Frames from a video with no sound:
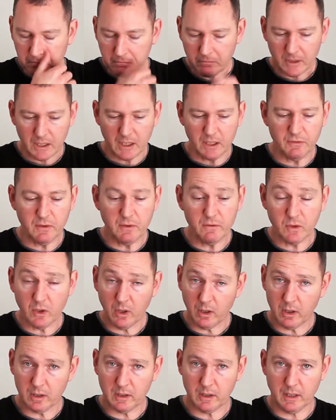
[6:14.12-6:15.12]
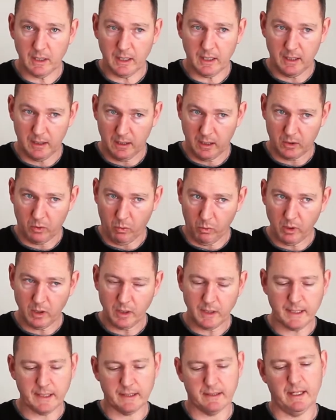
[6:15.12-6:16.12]
if you've got a
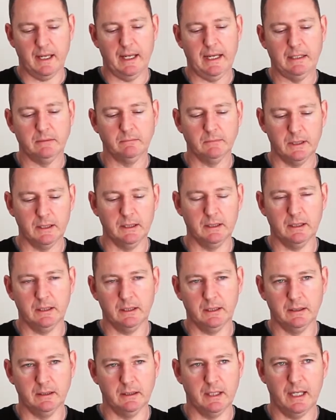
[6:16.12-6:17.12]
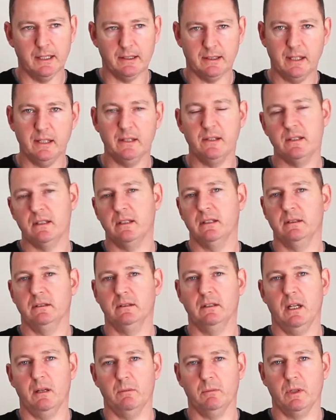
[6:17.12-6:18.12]
quality guitar, it tends to
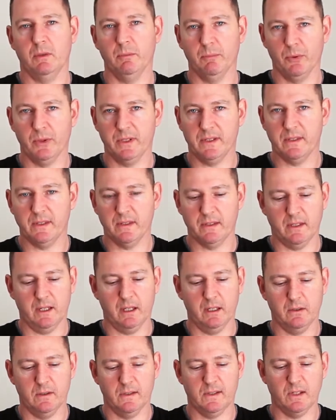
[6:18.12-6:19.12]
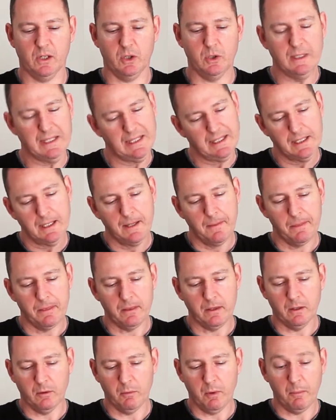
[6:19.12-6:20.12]
compress the sound. So,
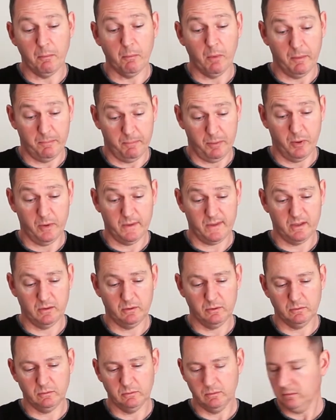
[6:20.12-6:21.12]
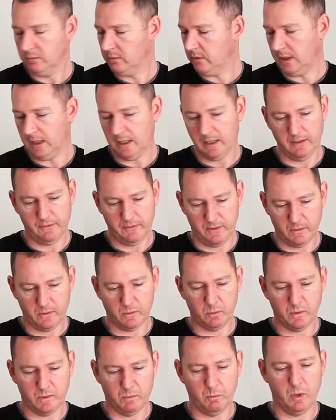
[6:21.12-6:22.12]
you know, my personal, if this
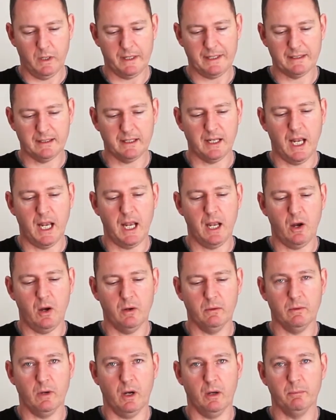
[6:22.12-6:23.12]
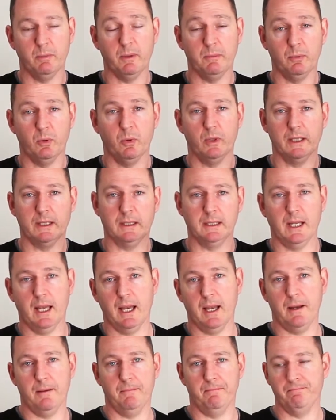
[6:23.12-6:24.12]
was my guitar, I'd be putting,
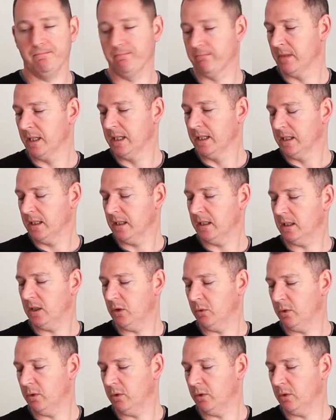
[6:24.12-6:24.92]
you know,